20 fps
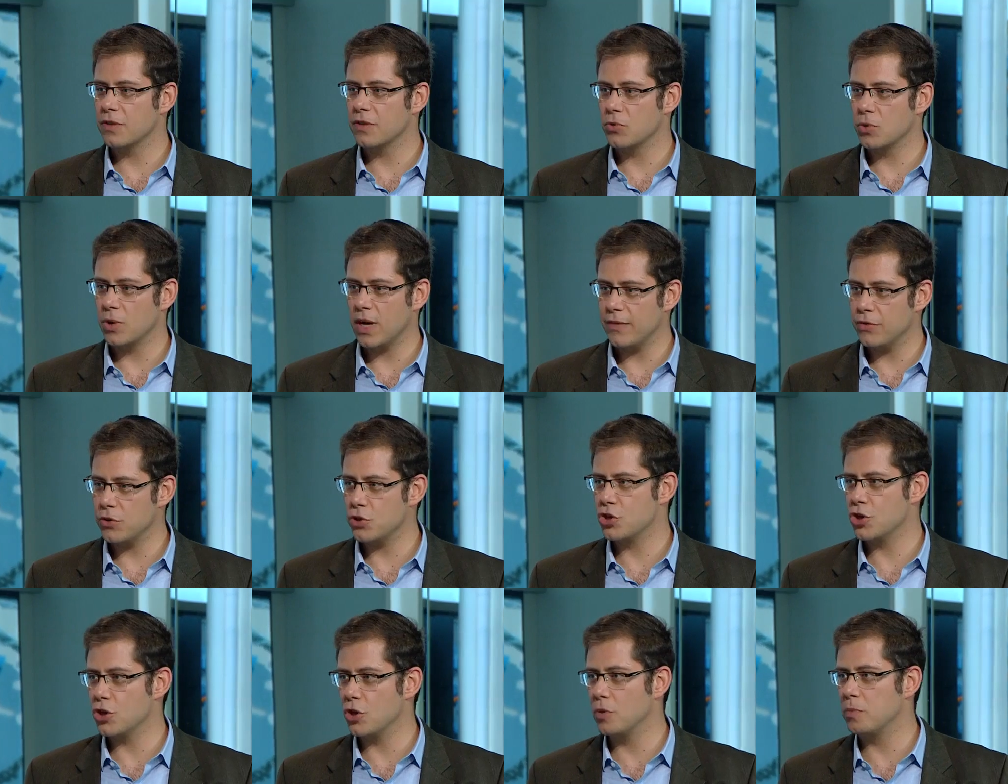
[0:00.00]
If you have a
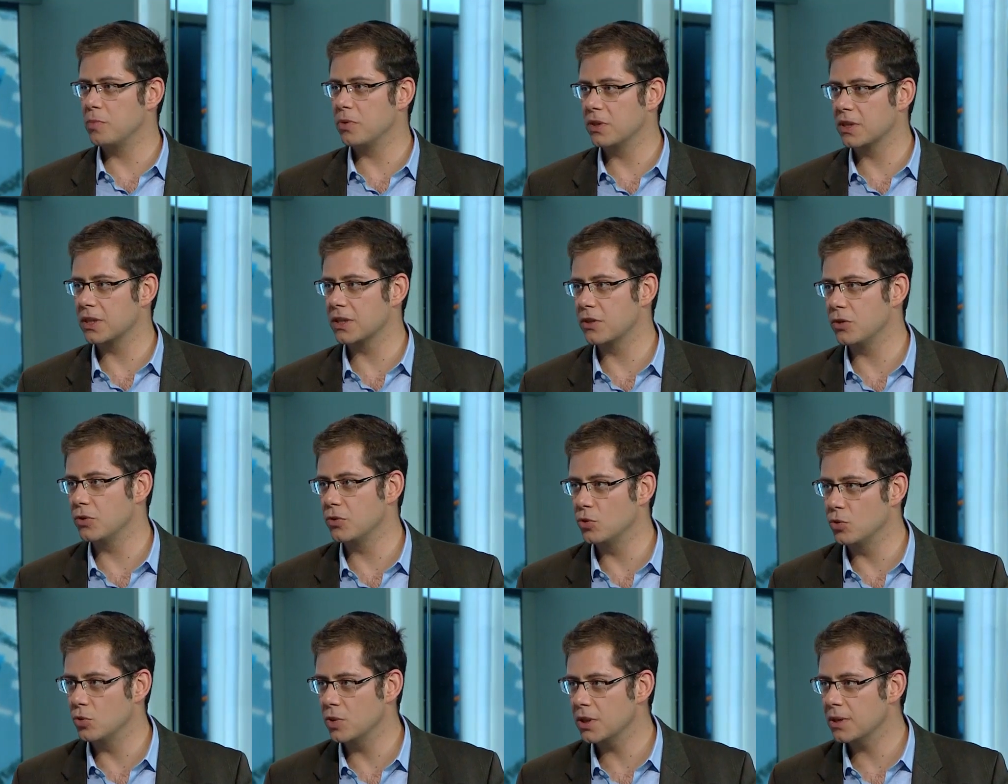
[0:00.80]

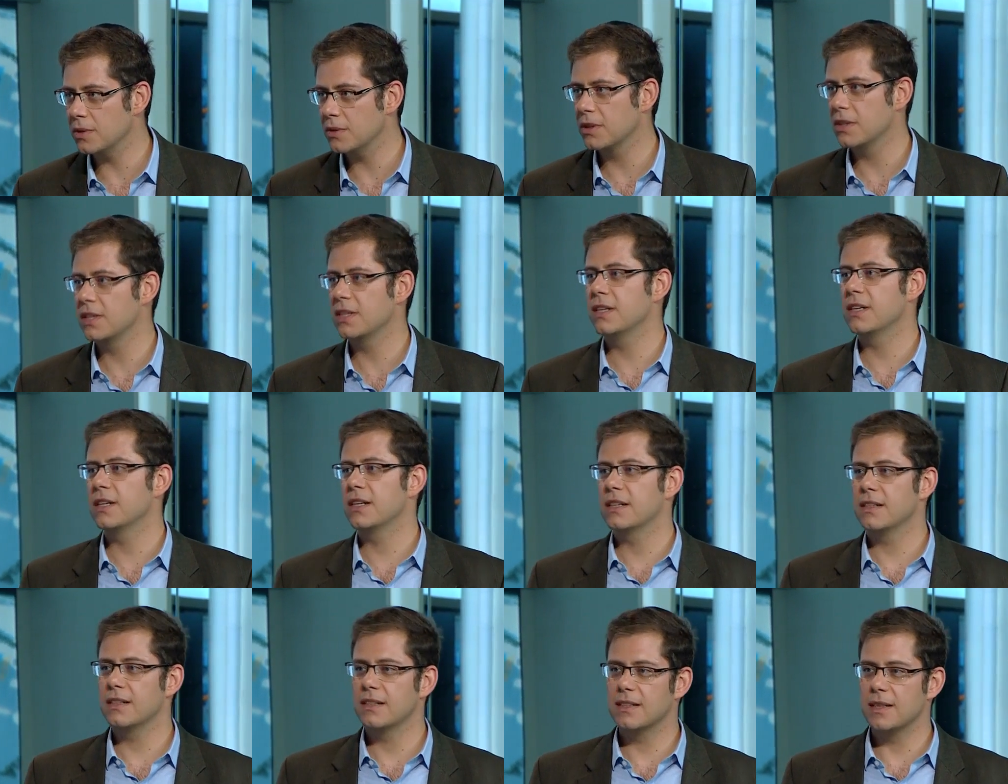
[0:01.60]
geopolitical unit
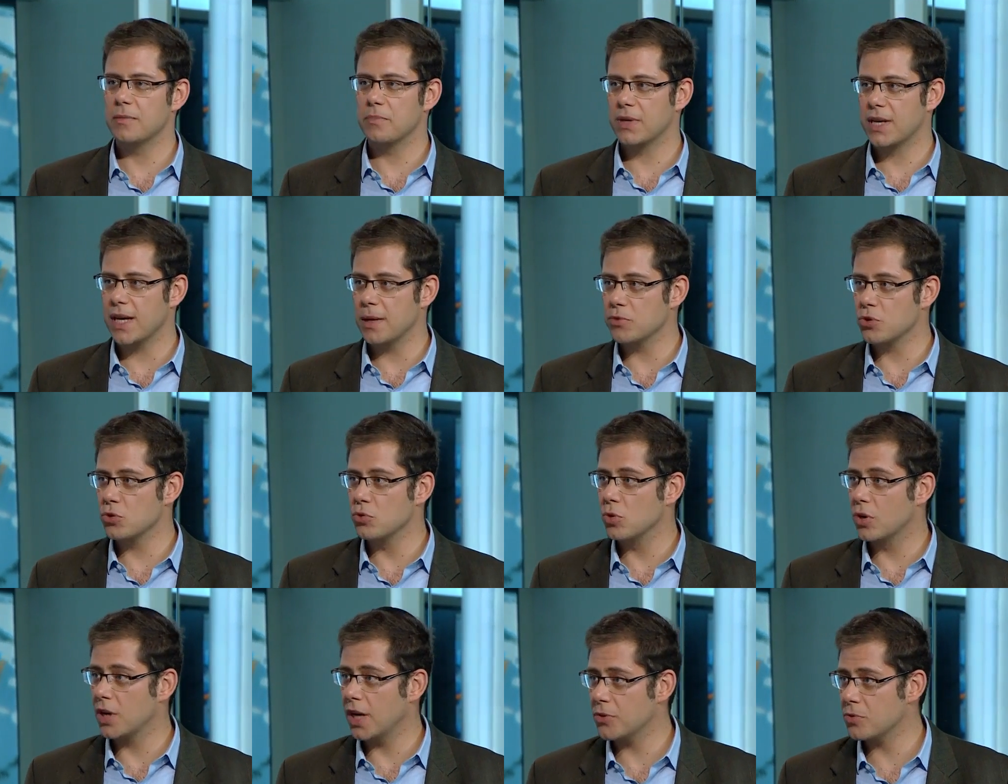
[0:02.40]
that becomes a
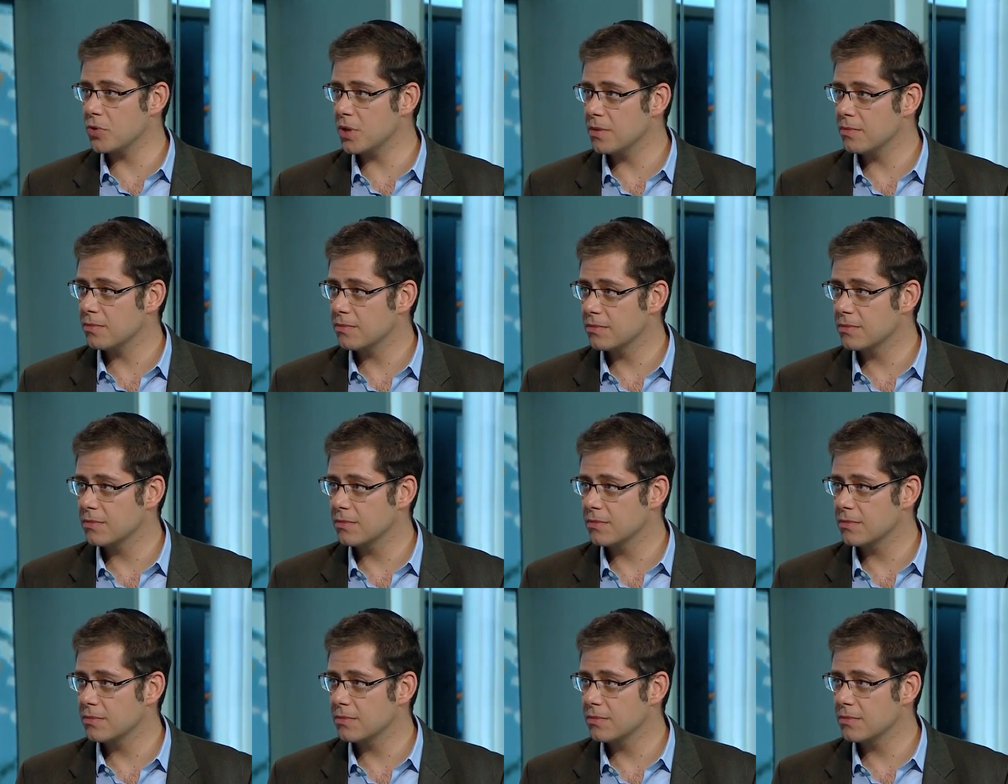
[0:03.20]
new country,